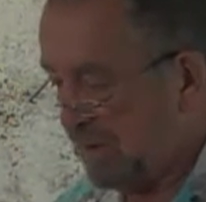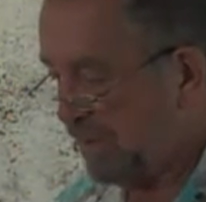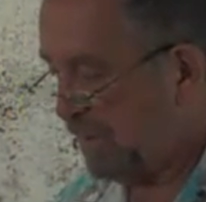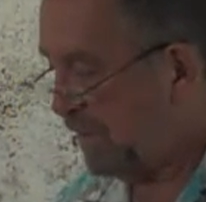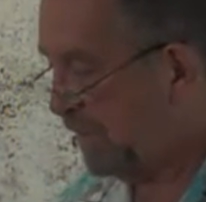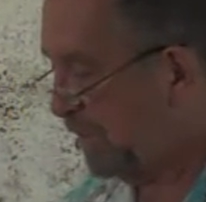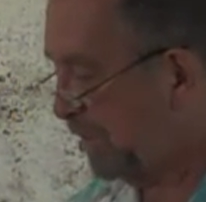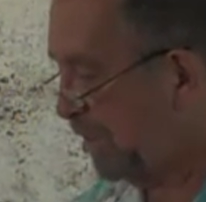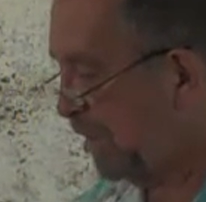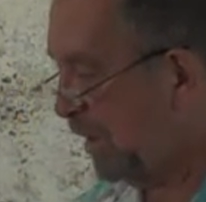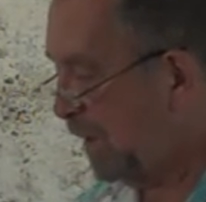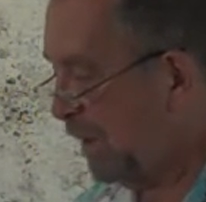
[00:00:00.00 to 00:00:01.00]
and I am
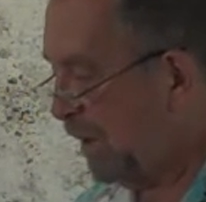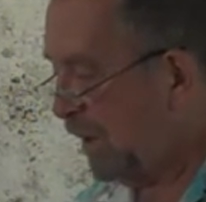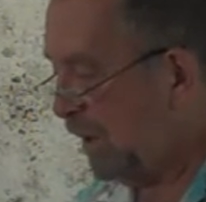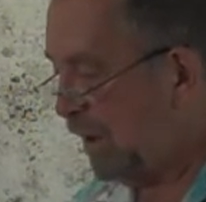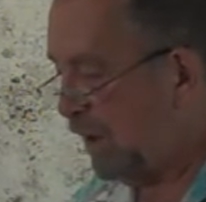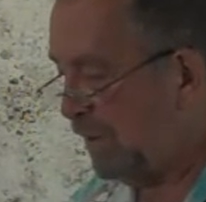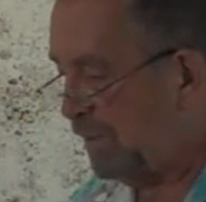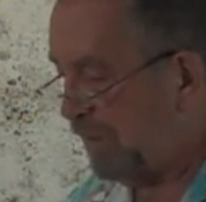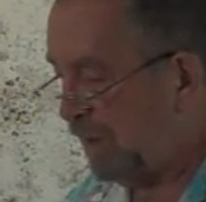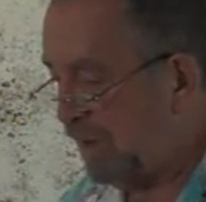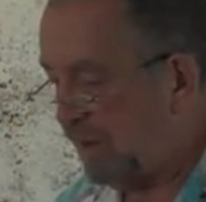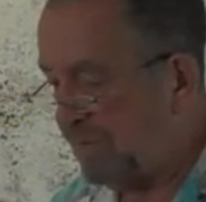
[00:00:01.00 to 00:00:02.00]
naked again
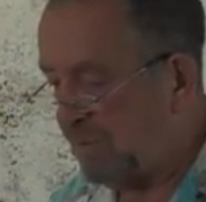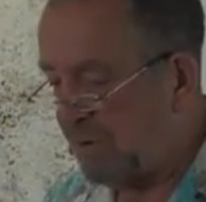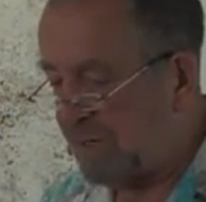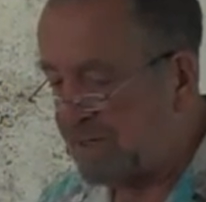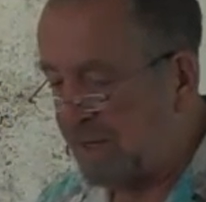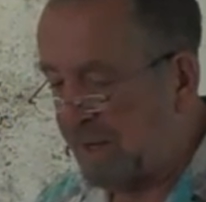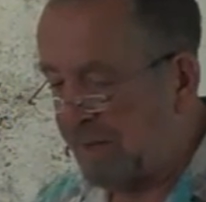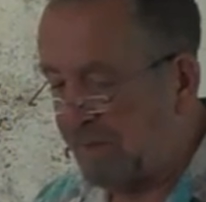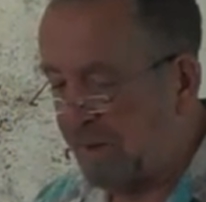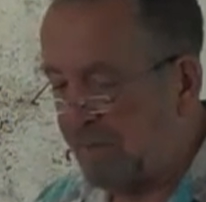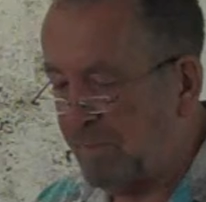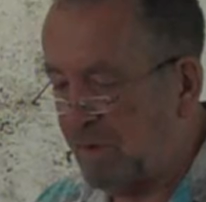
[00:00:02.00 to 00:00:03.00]
outside your tongue.